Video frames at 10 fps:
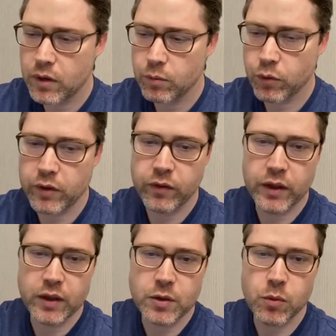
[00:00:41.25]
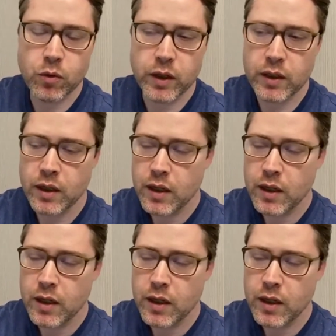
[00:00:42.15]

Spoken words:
briefly this morning,